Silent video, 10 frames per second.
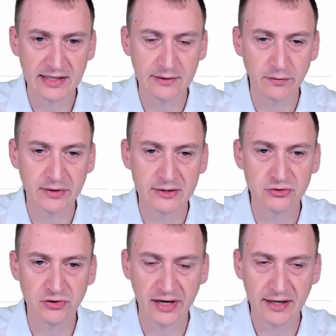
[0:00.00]
and it will then
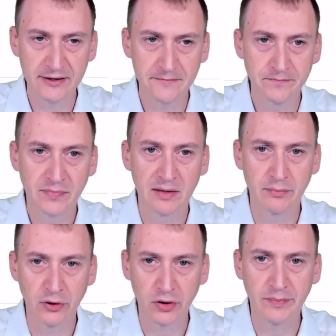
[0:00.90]
check
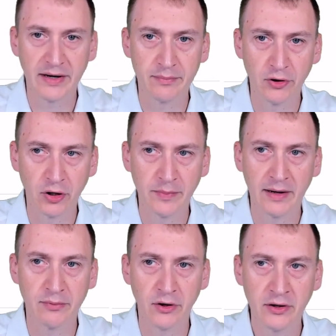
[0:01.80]
block by block
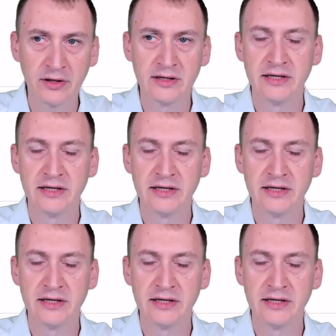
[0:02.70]
by block